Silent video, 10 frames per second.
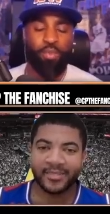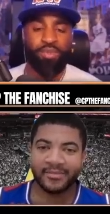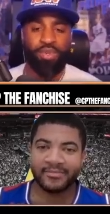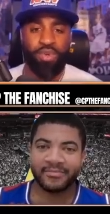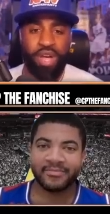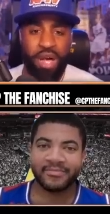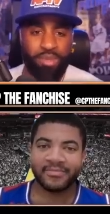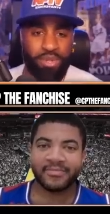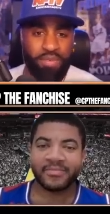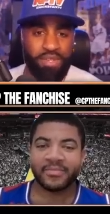Speaker 1: to accomplish over
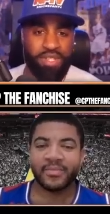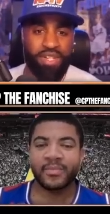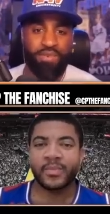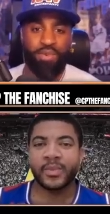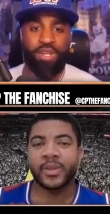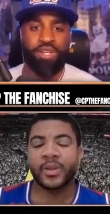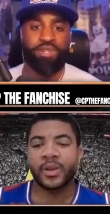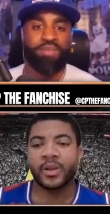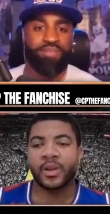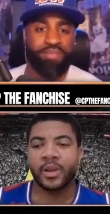these next few years?
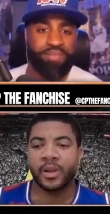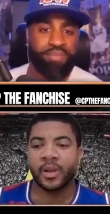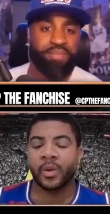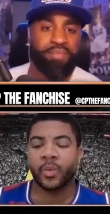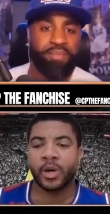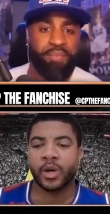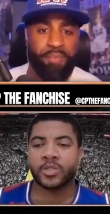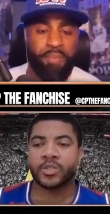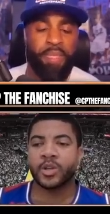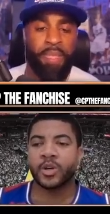Well,
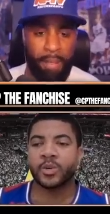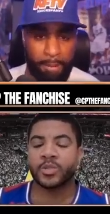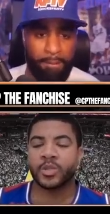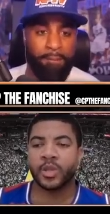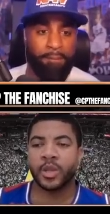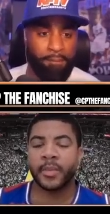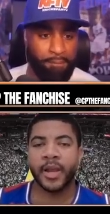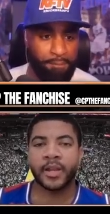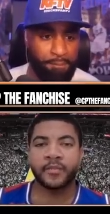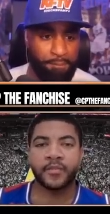so so the American
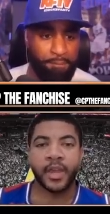fan,